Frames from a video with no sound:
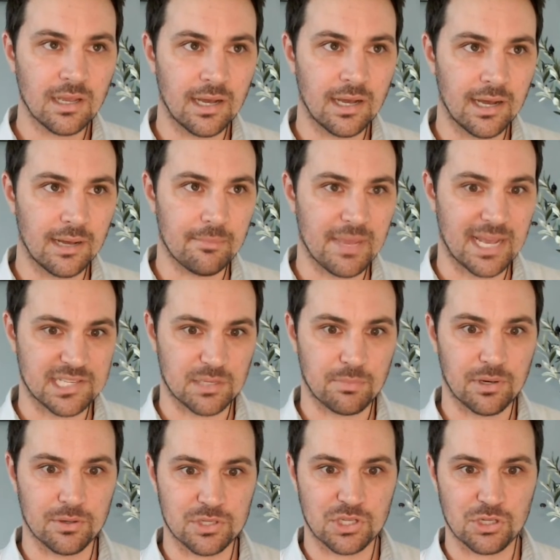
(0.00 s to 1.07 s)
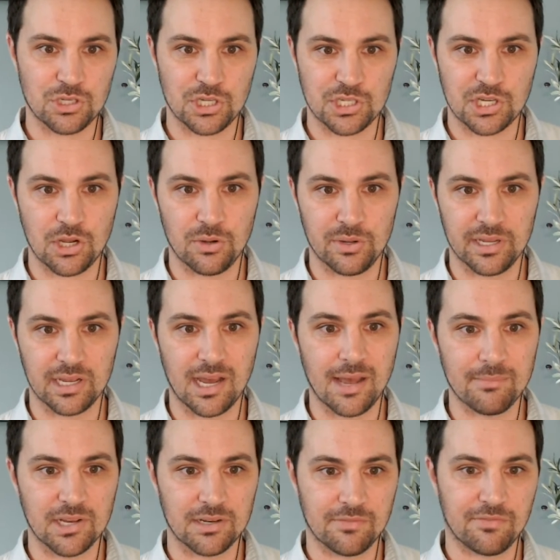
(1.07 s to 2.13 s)
as opposed to just going, I'm
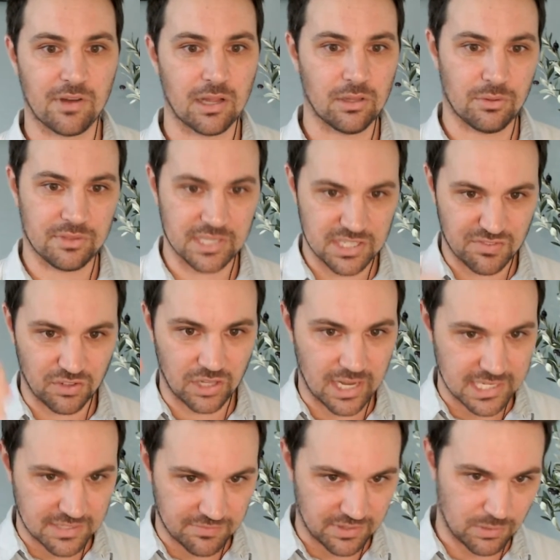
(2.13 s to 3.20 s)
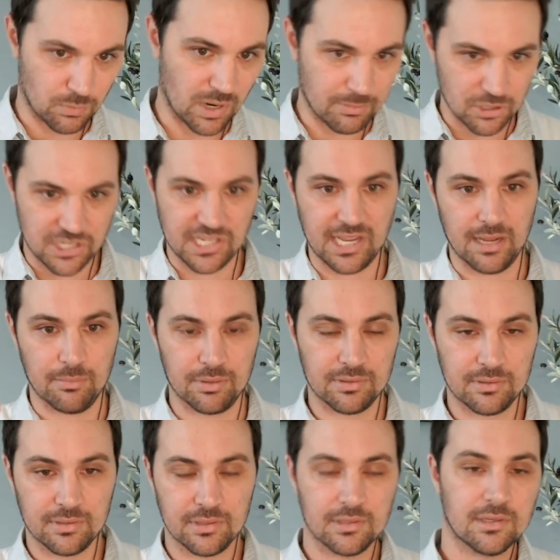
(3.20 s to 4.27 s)
going to follow this philosophy, rubber stamp,
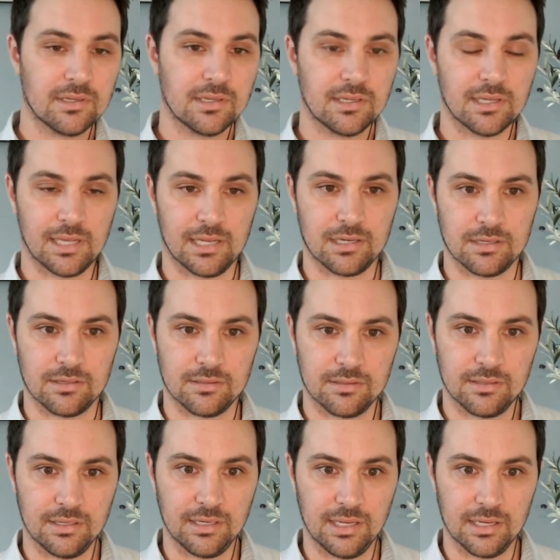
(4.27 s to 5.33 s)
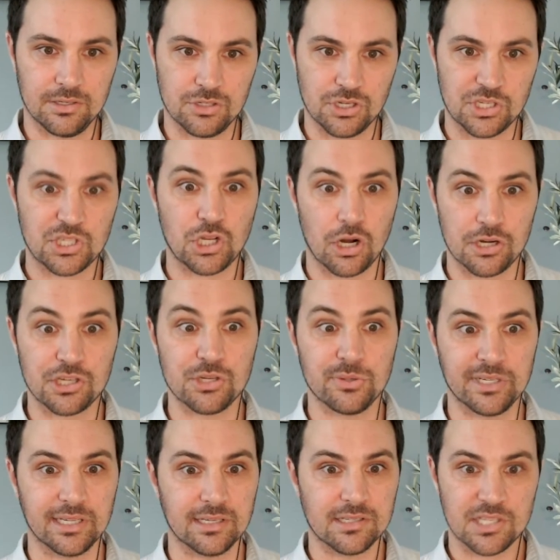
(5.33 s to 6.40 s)
and just start
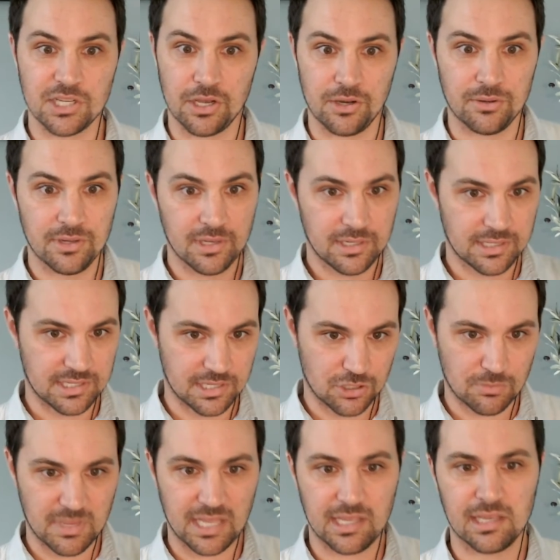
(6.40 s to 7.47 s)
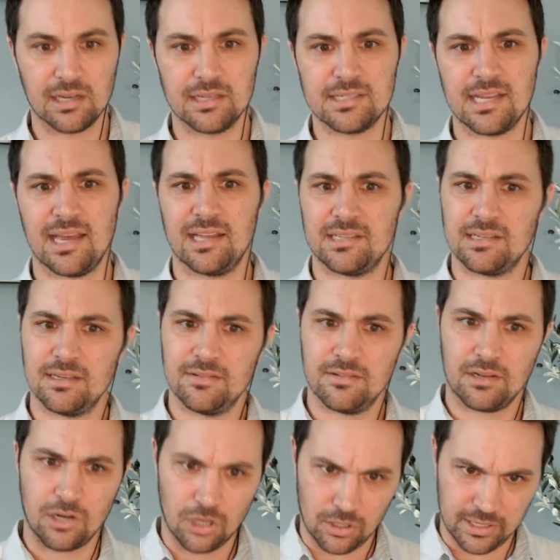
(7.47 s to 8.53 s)
doing it. So decision making on debt,
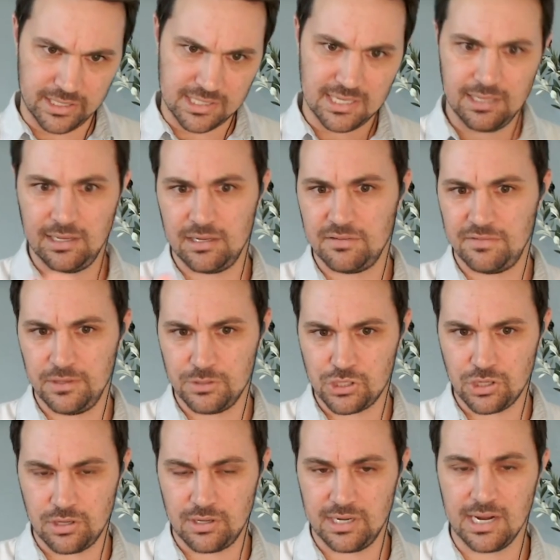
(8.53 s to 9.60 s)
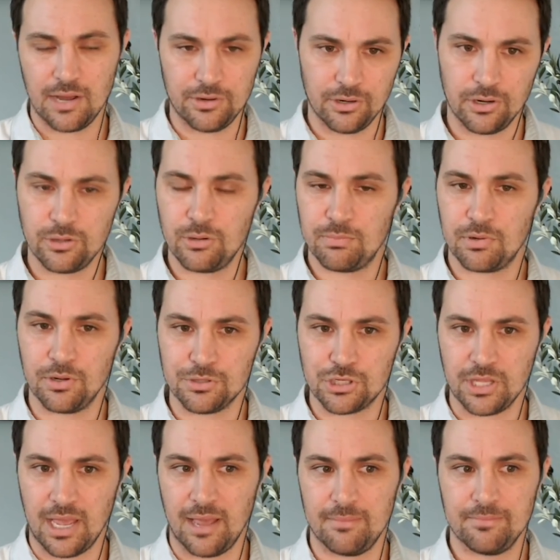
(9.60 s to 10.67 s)
current and future, and how you're going to approach
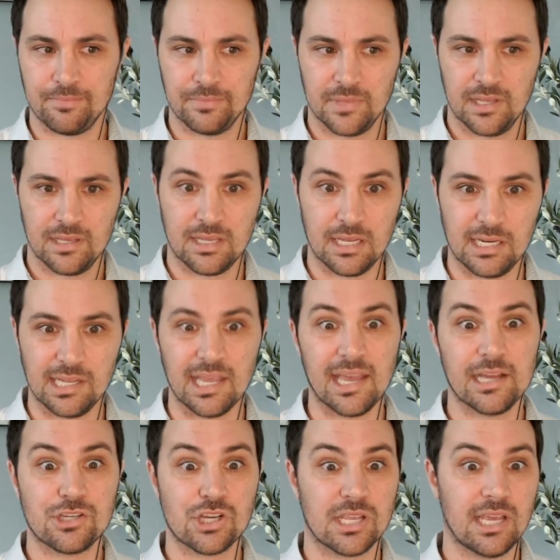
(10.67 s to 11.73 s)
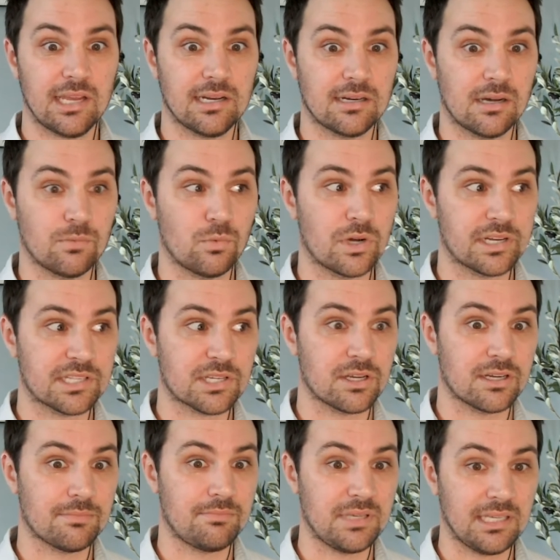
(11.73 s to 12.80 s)
that, getting educated on what it's
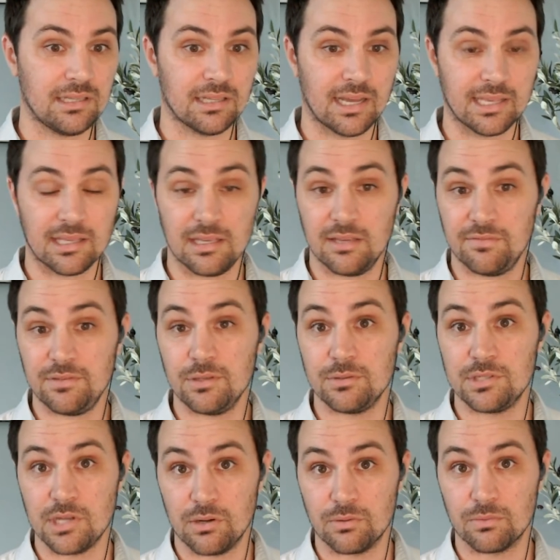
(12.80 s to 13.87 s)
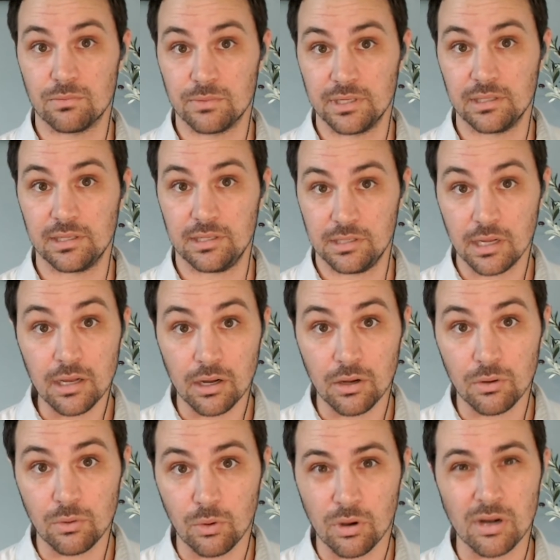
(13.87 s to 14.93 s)
going to be like if you don't really
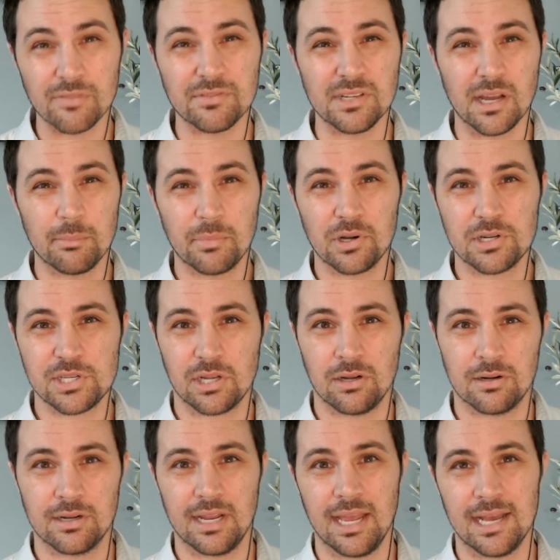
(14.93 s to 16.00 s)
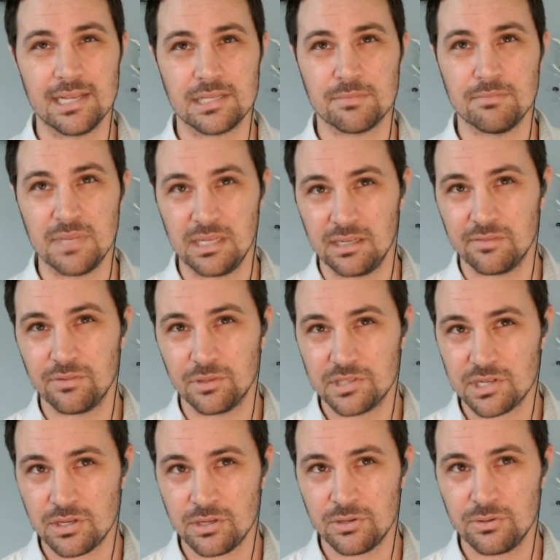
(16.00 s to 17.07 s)
know, or if numbers aren't as meaningful
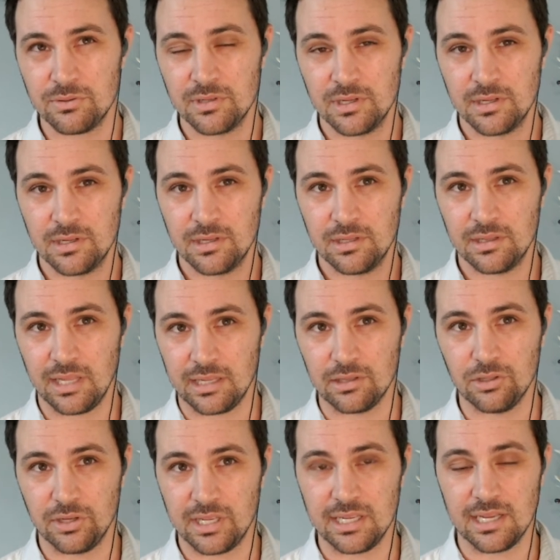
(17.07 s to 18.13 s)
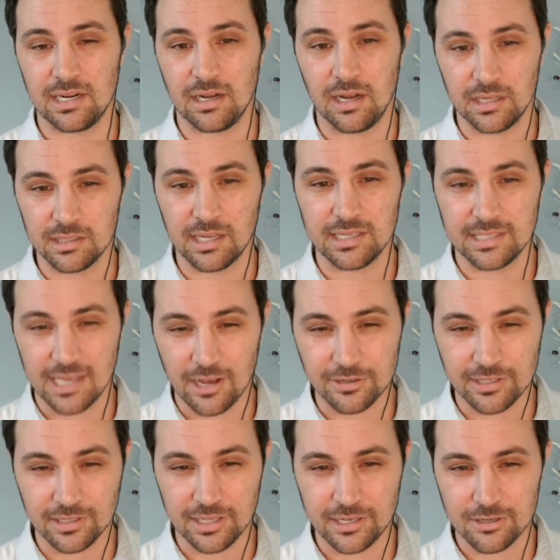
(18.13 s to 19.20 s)
to you, like looking at online
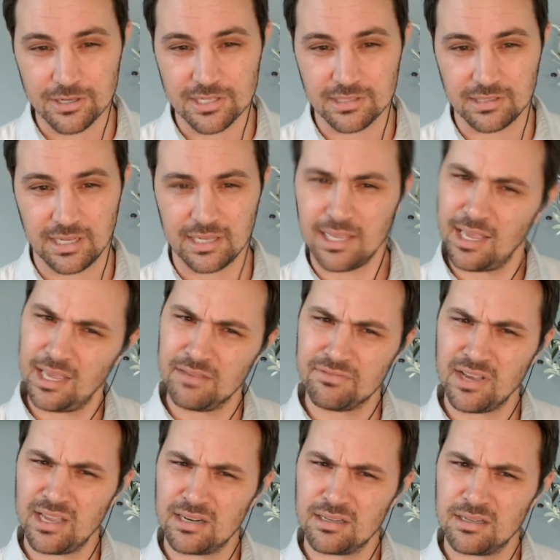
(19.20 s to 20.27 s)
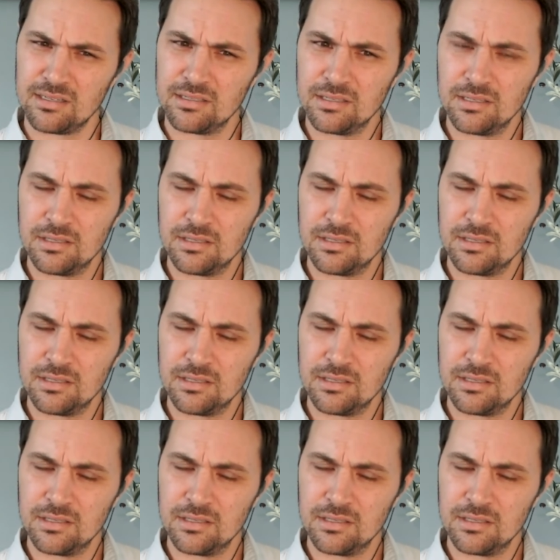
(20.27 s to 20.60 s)
calculators and like, hey, if I had a